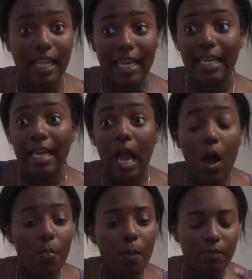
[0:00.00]
Like,
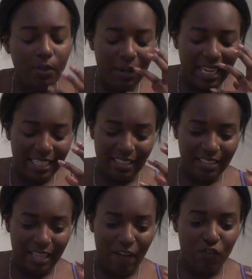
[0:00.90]
the
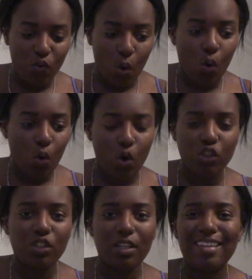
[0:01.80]
players have not
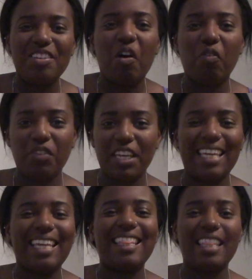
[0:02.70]
got nothing
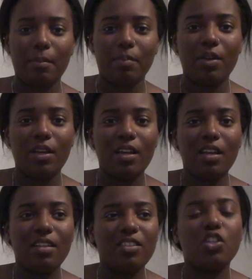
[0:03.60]
in them
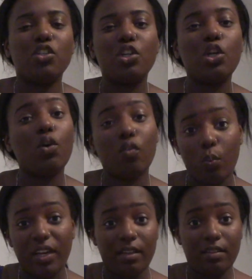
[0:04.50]
to secure a
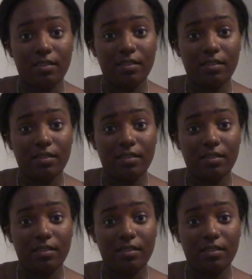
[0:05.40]
win.